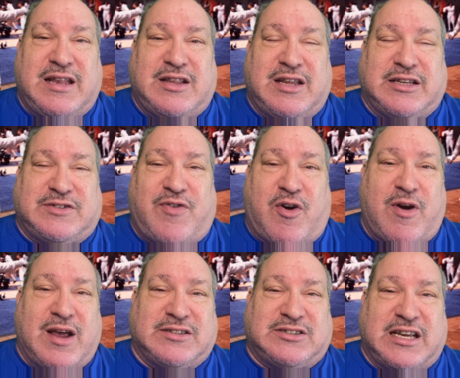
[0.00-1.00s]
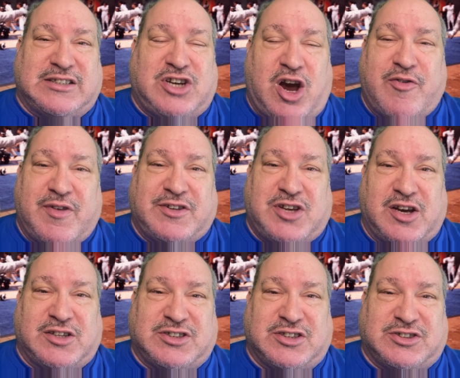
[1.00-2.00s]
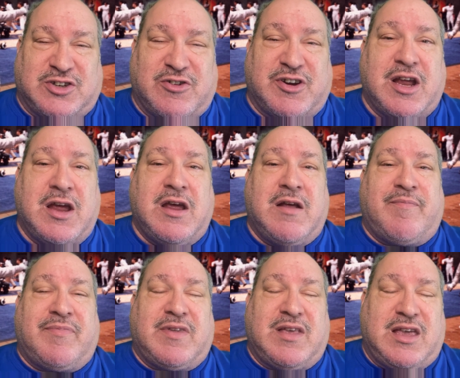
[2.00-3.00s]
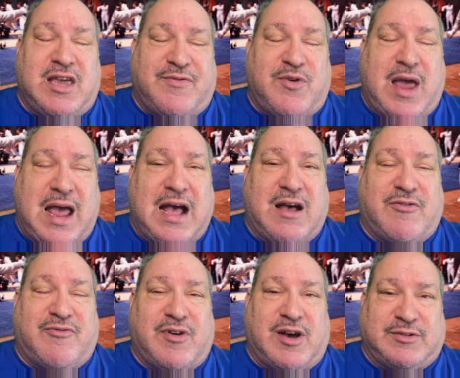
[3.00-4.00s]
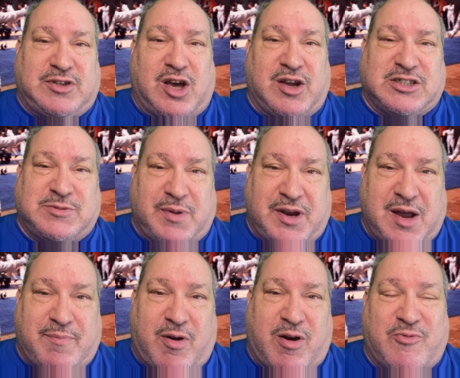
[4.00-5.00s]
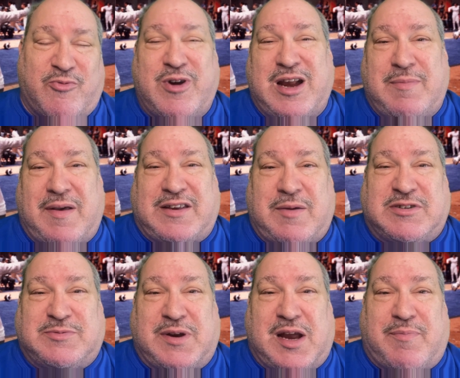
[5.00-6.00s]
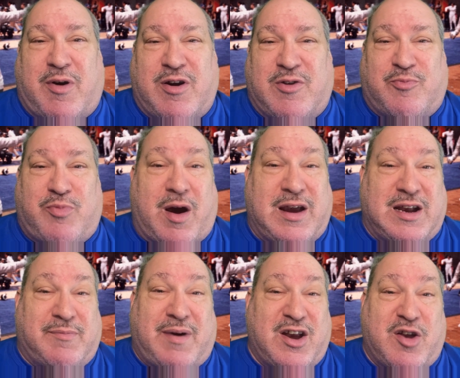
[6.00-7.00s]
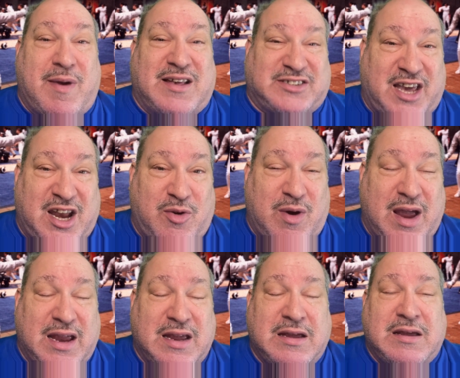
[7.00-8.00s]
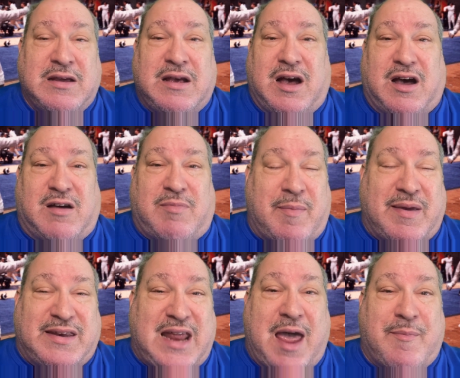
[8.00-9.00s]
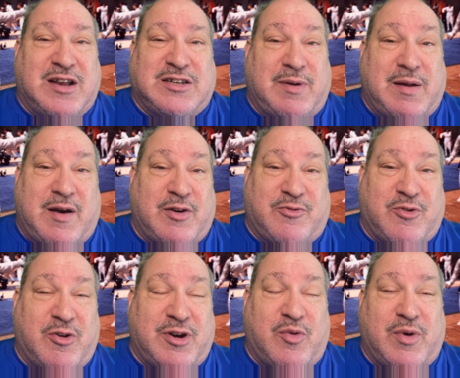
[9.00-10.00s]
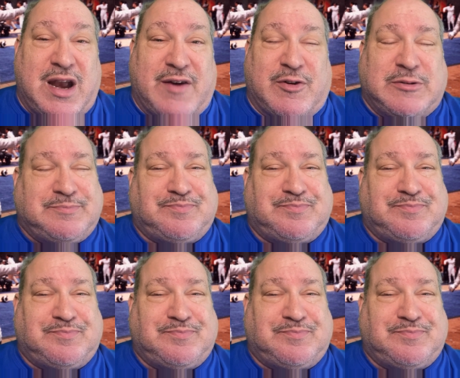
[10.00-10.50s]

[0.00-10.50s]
as far as covering the tongue is concerned, if you have a tongue that's splitting apart, really by the time it's splitting apart, you're probably going to buy a new mask anyway. Might be damaged, might have outgrown it, whatever.